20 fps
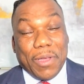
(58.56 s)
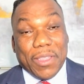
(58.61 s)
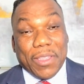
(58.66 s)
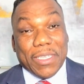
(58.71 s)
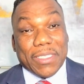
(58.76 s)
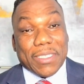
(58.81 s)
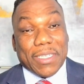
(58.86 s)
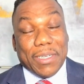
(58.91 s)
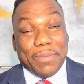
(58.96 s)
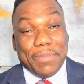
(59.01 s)
Well,
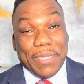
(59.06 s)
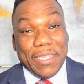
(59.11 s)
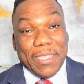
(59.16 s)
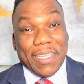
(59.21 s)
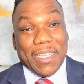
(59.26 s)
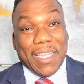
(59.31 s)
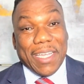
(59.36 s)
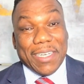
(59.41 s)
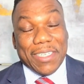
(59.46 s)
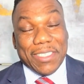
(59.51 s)
there's going to be
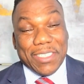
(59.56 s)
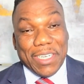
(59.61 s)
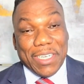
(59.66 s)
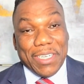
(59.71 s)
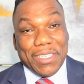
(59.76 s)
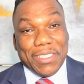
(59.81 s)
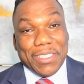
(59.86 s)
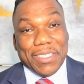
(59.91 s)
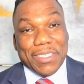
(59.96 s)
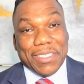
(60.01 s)
a lot of
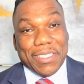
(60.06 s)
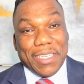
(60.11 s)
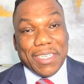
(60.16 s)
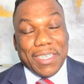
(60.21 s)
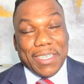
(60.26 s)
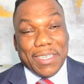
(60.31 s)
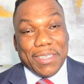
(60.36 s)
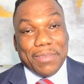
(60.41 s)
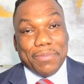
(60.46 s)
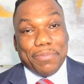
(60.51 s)
changes
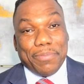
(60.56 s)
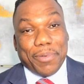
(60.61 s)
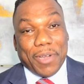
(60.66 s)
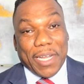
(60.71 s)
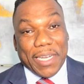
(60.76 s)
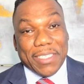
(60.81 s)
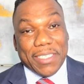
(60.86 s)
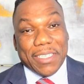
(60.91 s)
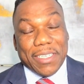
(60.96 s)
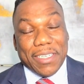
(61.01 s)
in
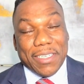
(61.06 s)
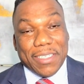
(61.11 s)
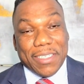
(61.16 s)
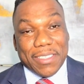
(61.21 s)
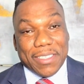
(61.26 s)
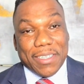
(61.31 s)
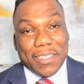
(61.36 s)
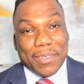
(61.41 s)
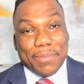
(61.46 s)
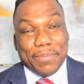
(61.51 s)
pricing.
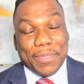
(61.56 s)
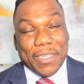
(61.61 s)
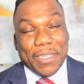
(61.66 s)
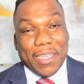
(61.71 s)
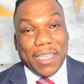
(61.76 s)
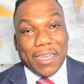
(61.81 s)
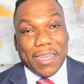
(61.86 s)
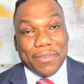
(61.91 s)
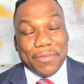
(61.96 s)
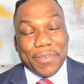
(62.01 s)
There's going to be a
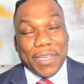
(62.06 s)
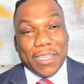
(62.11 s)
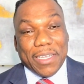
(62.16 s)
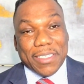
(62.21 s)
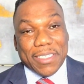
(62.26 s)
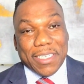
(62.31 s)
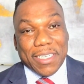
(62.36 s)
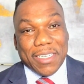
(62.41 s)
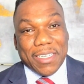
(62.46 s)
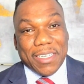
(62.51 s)
lot of
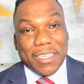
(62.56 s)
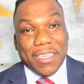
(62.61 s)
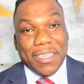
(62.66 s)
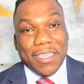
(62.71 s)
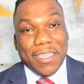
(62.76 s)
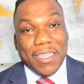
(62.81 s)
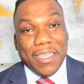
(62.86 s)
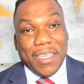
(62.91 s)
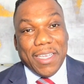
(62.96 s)
volatility